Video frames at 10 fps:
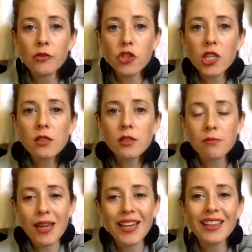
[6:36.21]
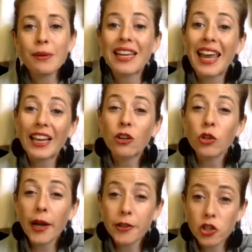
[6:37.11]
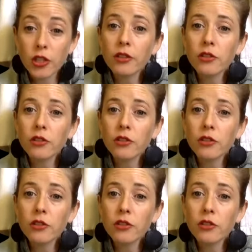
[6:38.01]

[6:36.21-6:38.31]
jeans and making them an ankle cut jean.